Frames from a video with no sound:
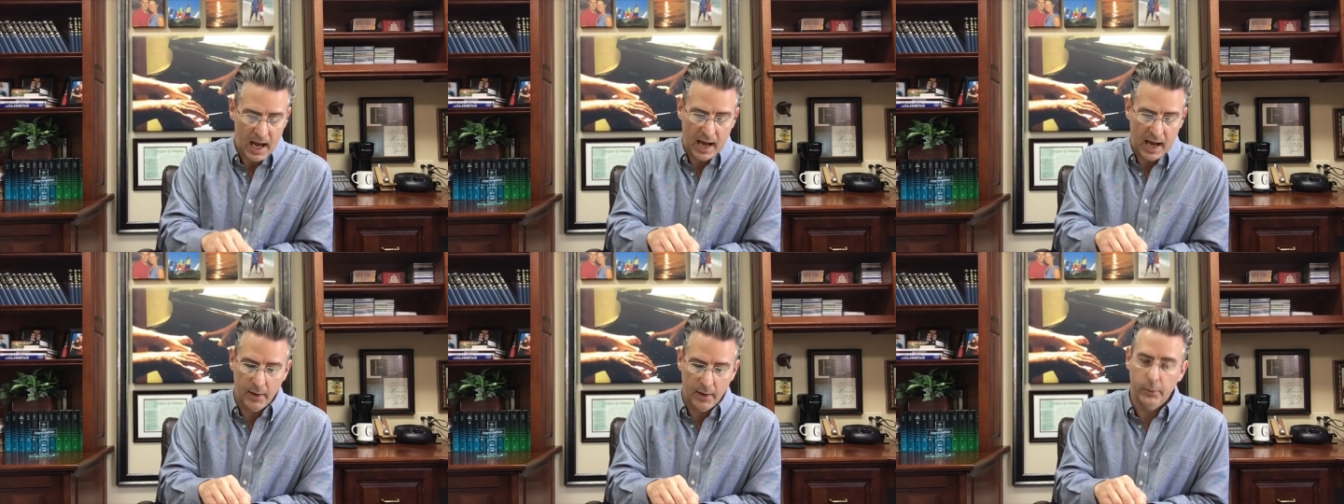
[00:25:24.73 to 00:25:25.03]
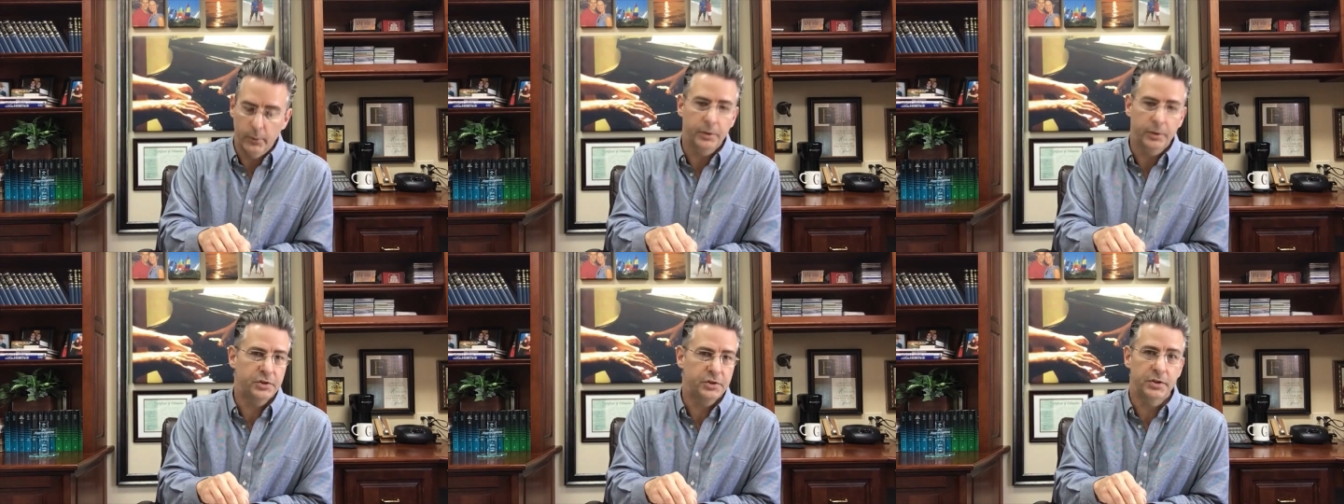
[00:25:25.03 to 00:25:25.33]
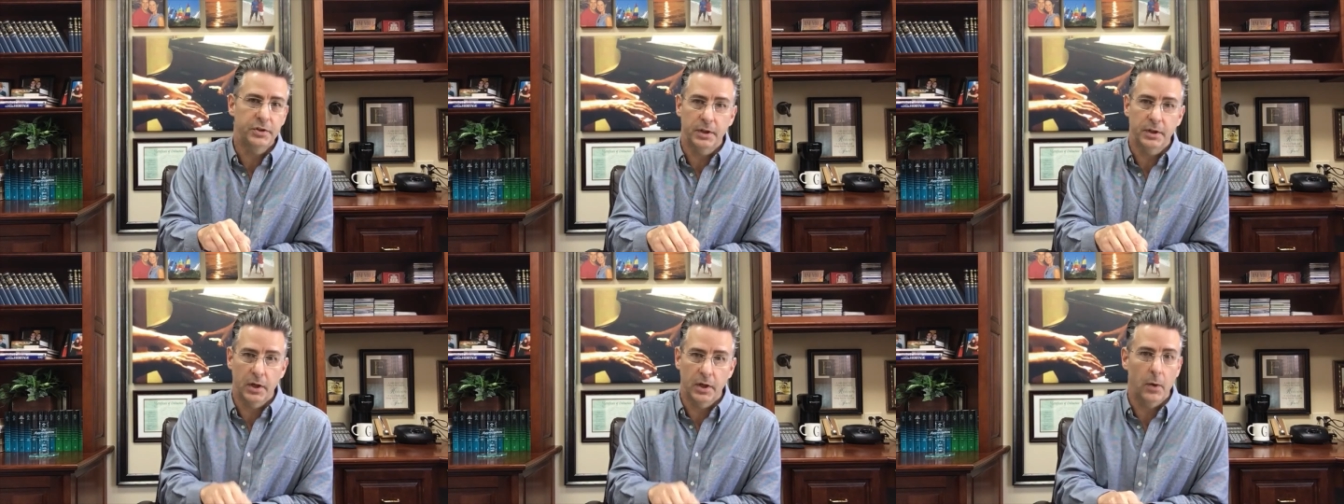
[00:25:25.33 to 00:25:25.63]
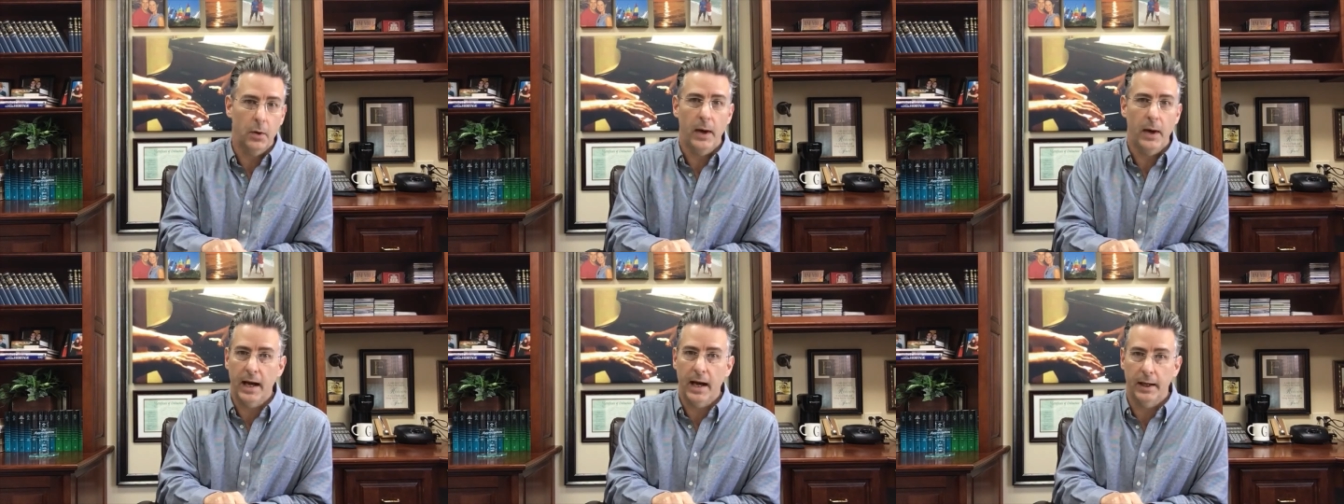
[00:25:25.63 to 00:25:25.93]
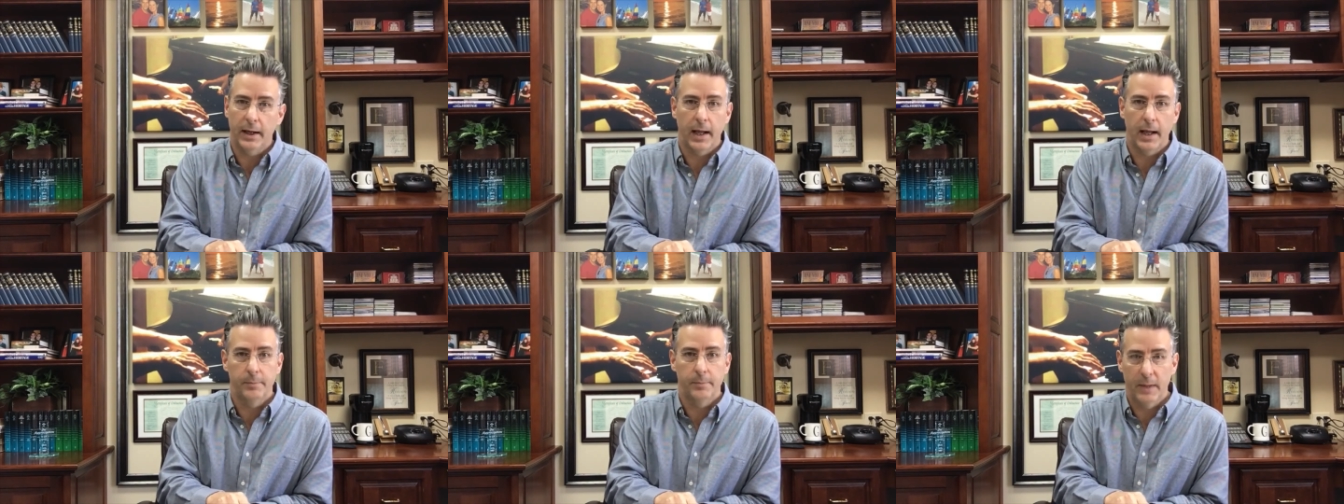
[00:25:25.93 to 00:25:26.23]
I want you to go out
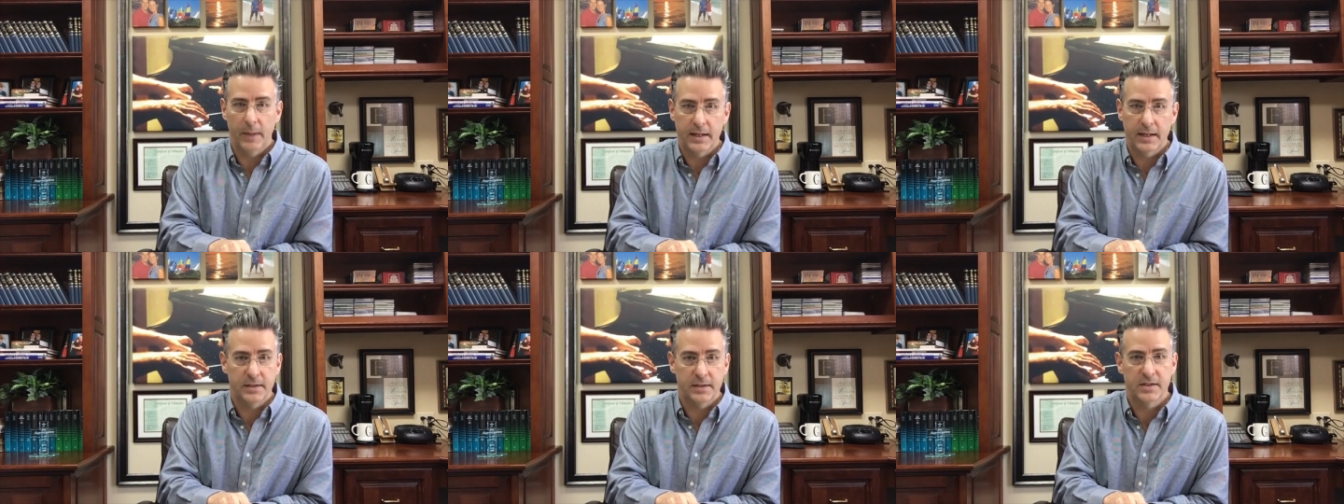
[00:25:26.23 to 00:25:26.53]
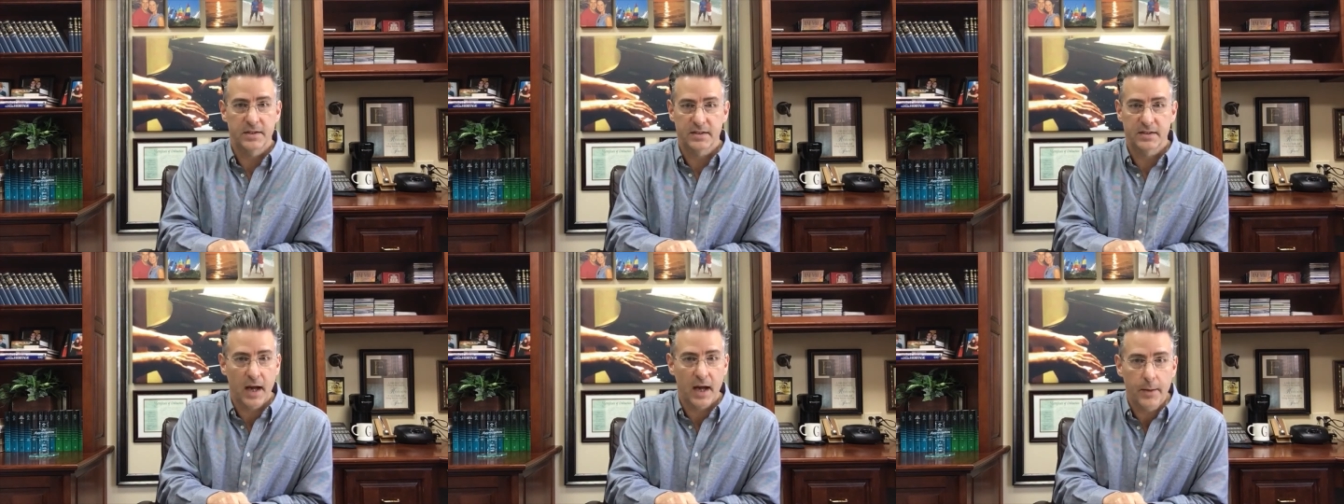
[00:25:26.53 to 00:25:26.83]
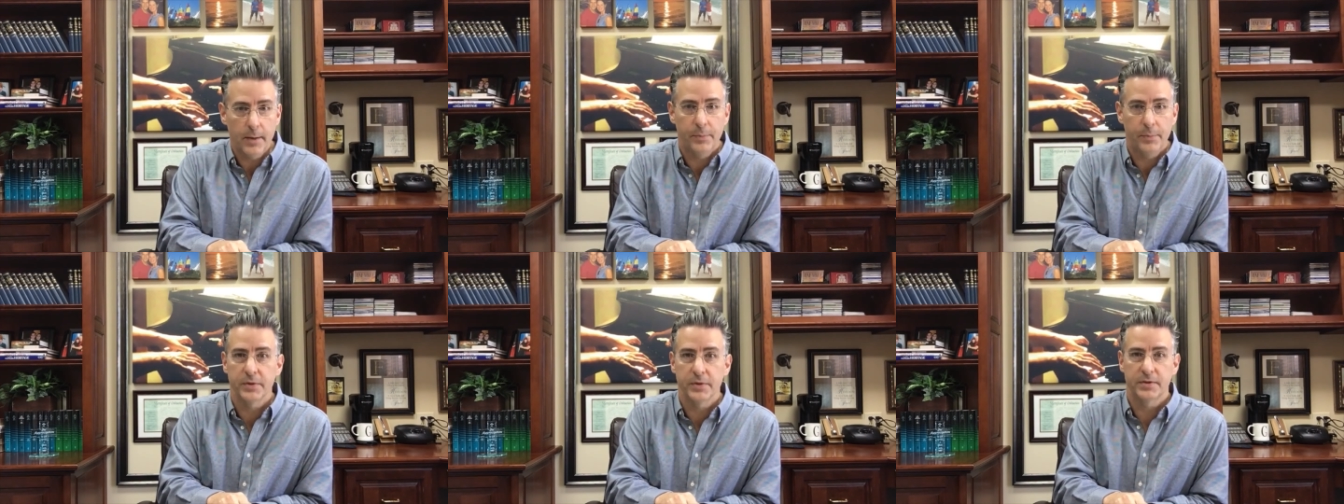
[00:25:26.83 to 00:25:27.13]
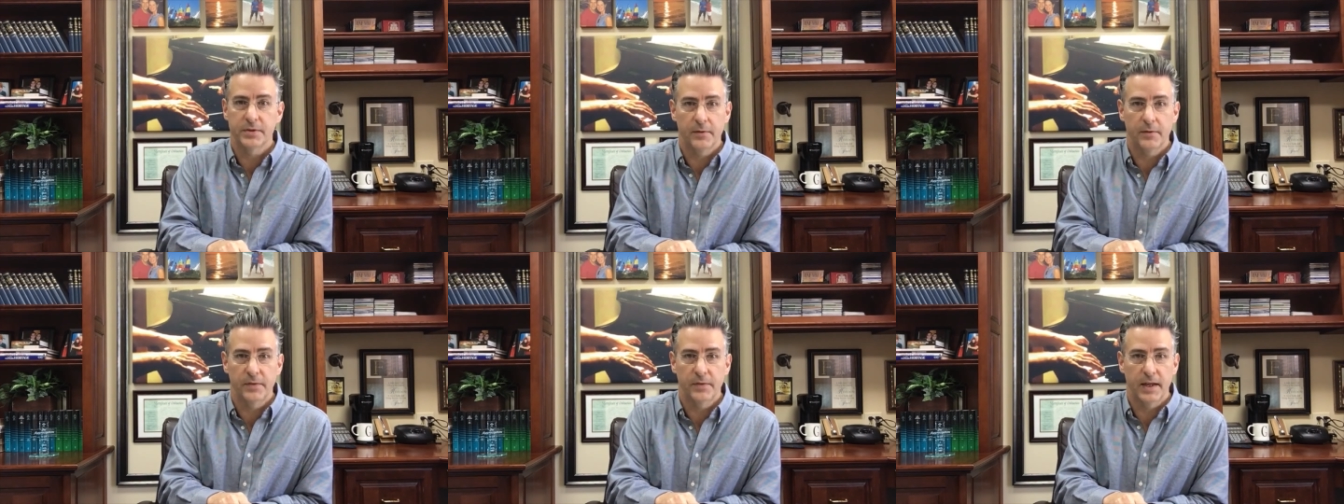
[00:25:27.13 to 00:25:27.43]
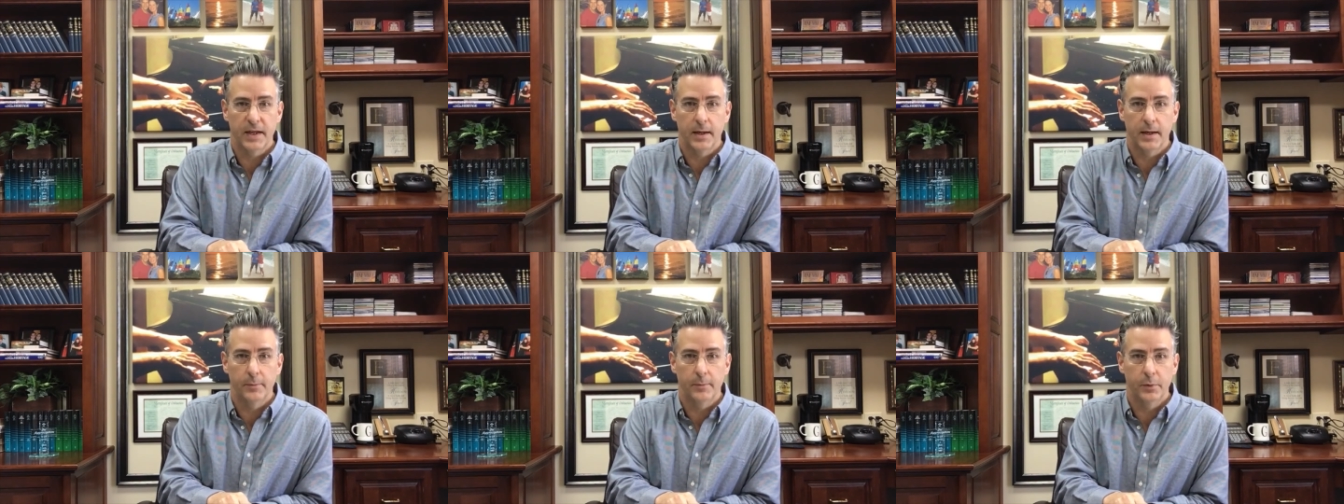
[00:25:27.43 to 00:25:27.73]
and make disciples of
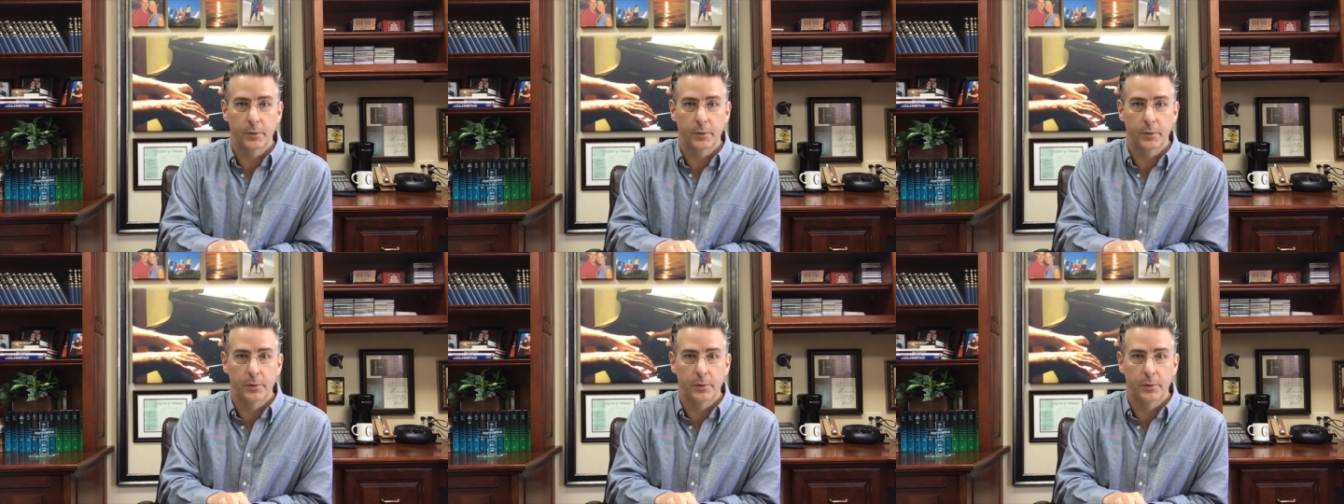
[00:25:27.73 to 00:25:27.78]
them,